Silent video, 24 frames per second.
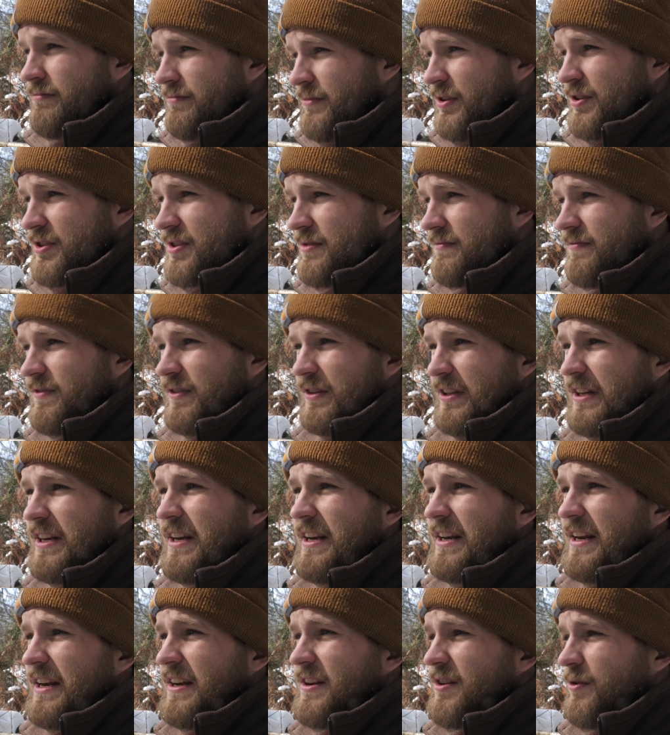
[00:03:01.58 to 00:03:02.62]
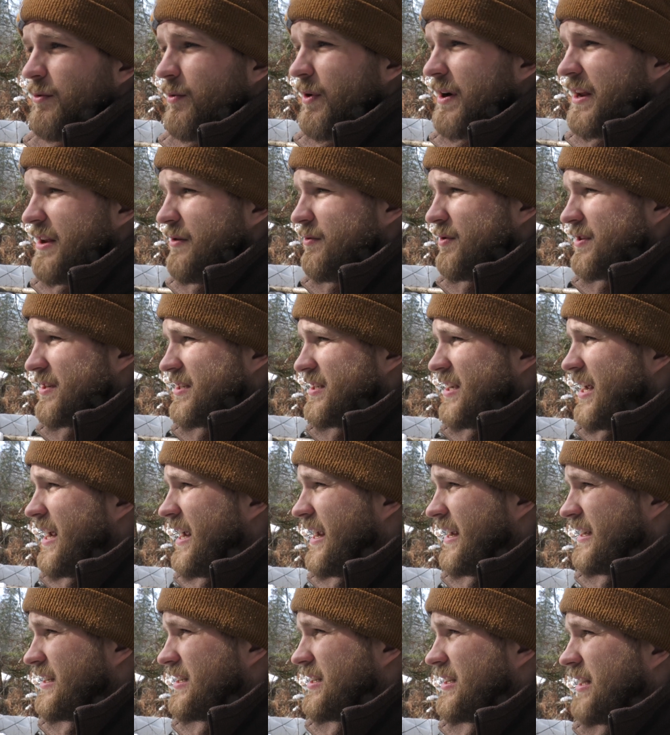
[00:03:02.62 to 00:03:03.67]
validity to what he was
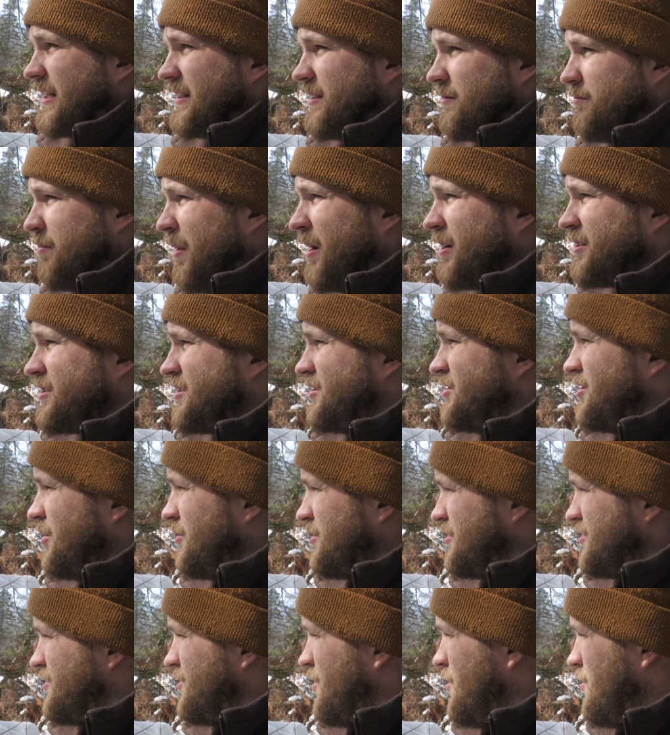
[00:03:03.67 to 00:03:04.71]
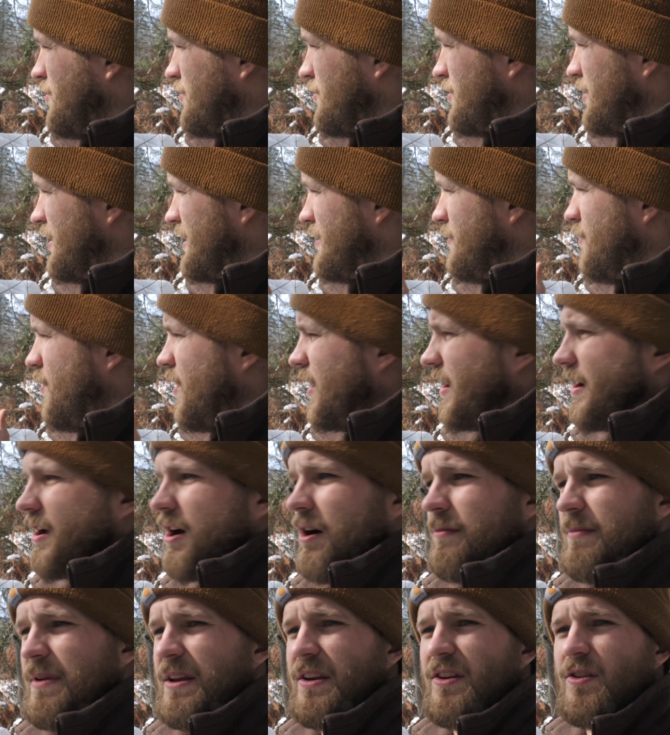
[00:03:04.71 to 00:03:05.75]
saying, is that the bucks just don't really want to
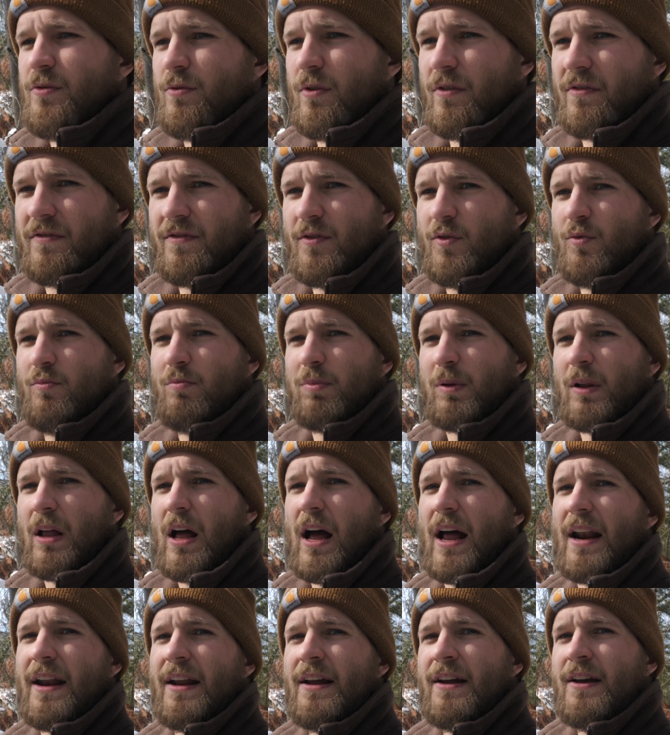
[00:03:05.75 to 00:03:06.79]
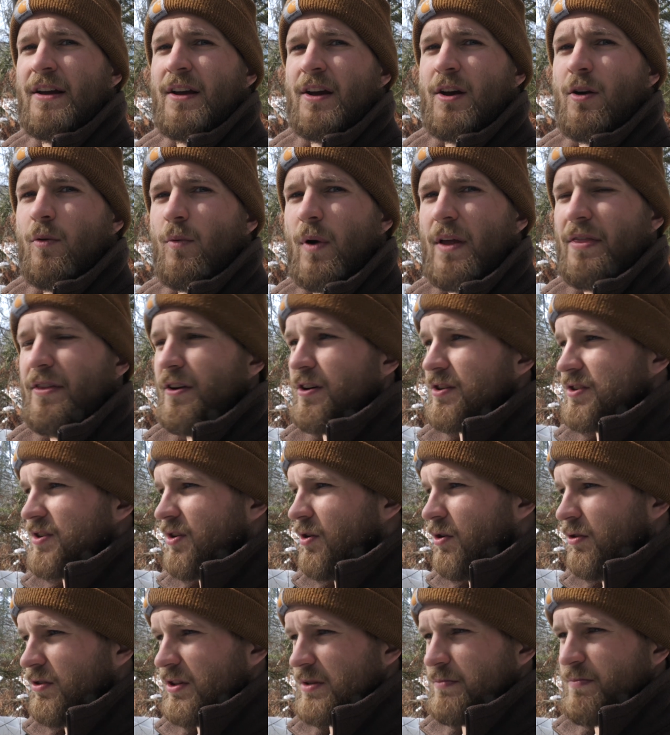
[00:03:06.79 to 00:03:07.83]
come into a food plot when there's
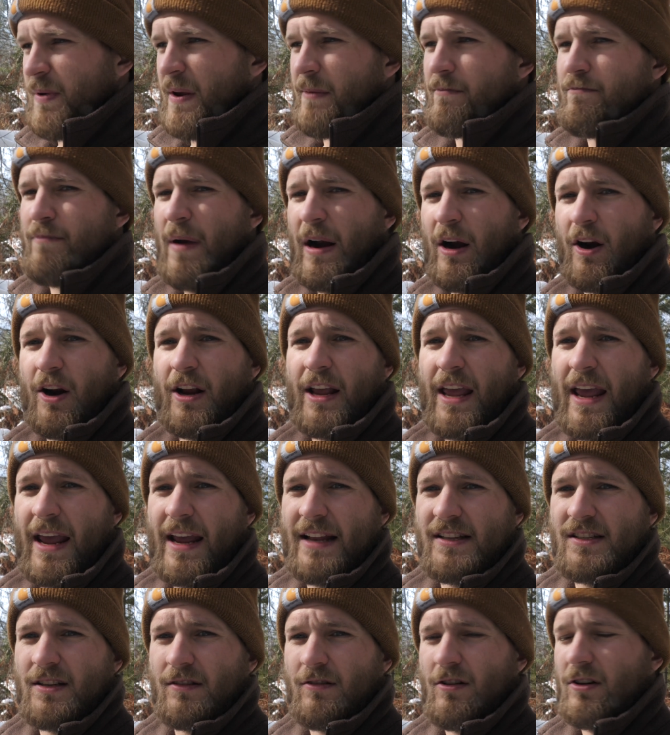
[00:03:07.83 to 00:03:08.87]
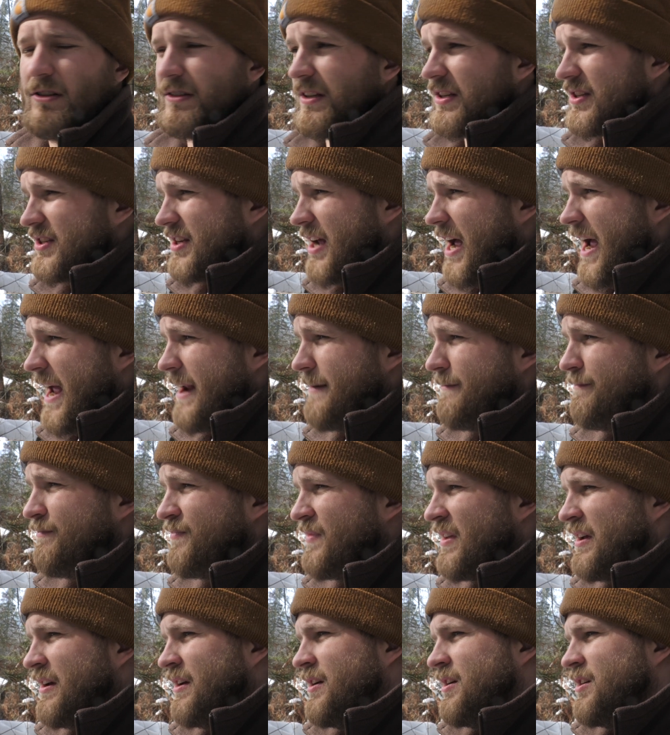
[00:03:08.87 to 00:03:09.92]
all this big barricades along the side.
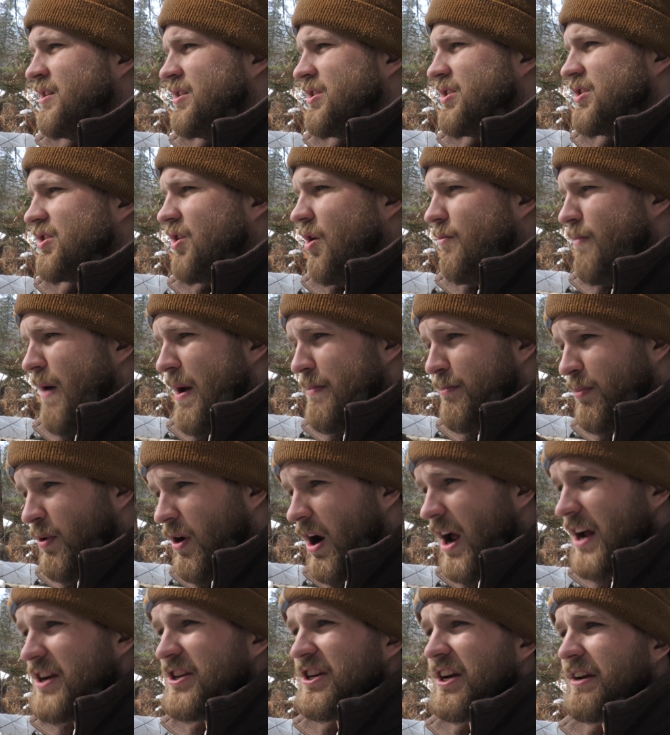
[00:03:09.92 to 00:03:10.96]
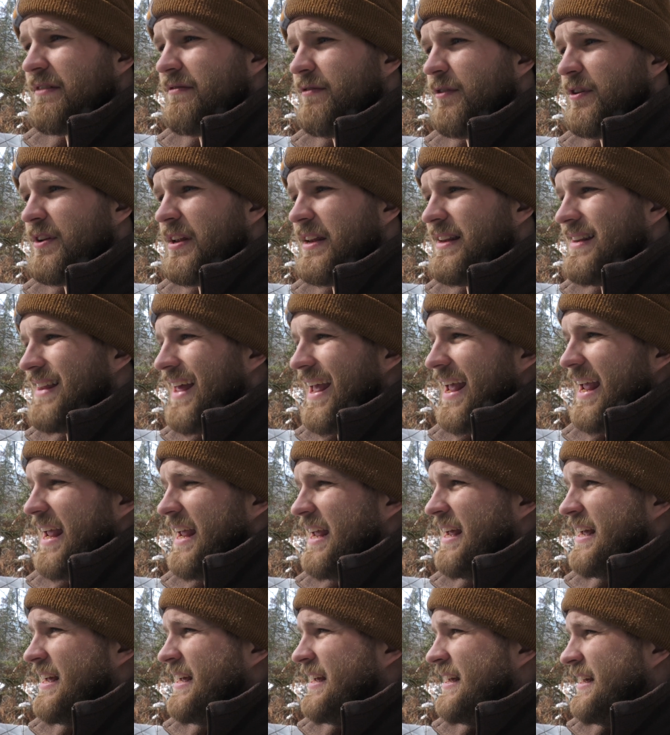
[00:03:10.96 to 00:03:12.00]
So my project for today
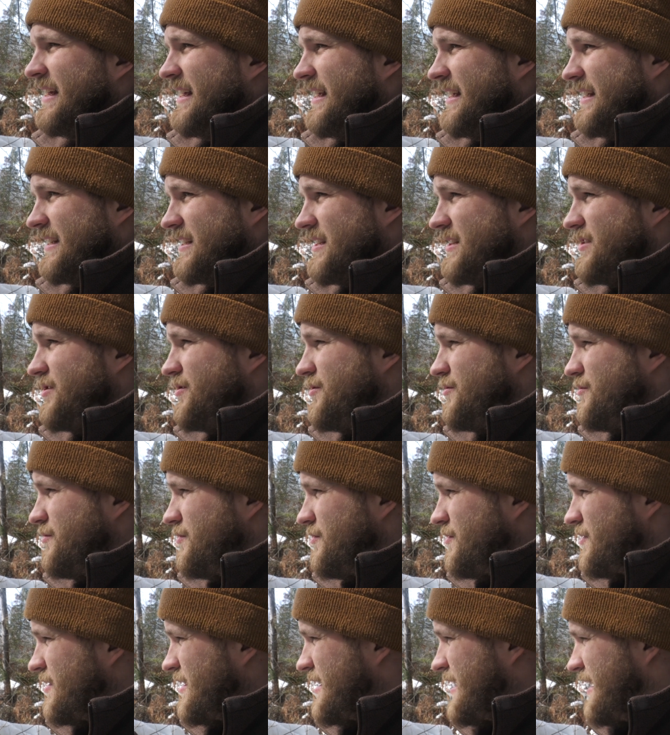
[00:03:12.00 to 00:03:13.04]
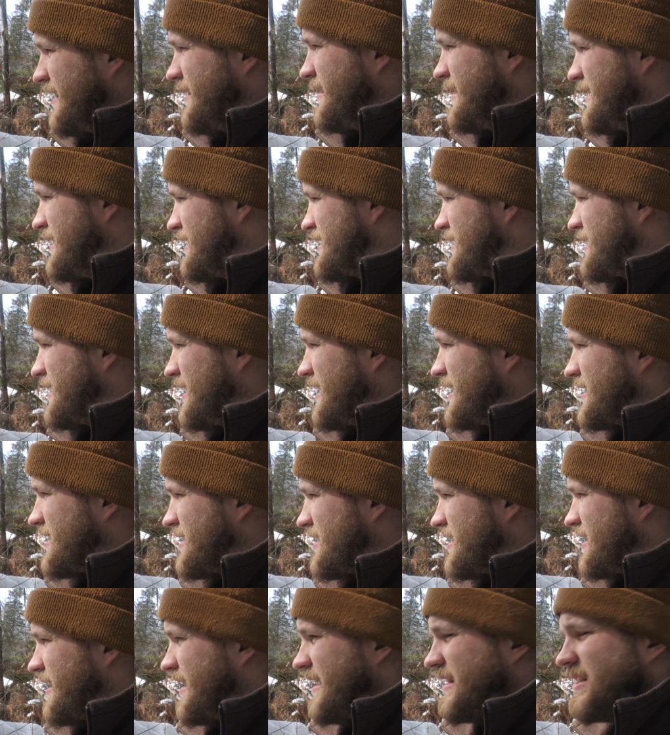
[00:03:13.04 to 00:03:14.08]
is to get these
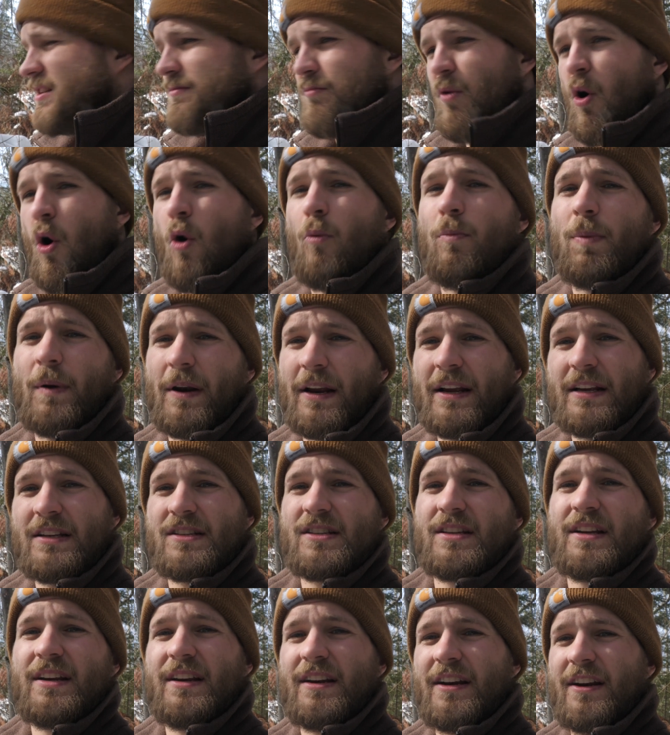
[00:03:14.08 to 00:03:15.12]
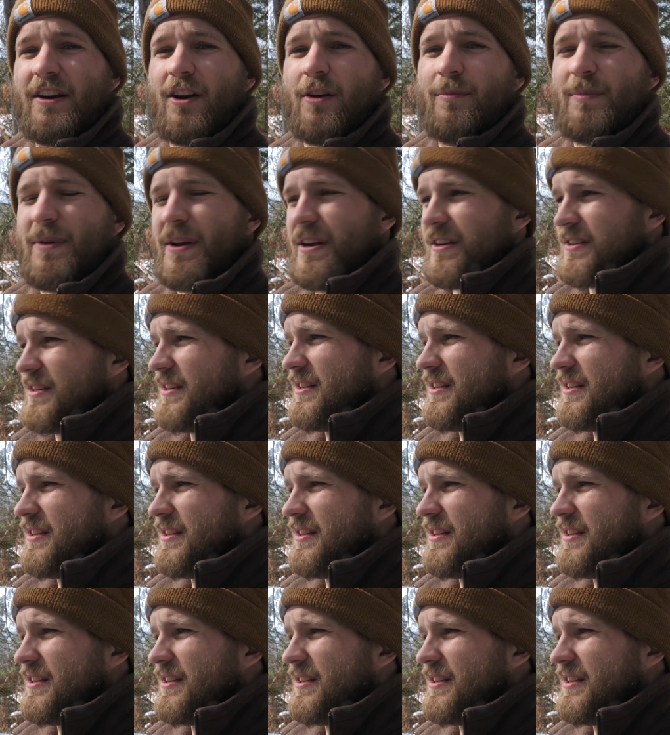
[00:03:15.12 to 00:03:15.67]
things, get some openings in here, because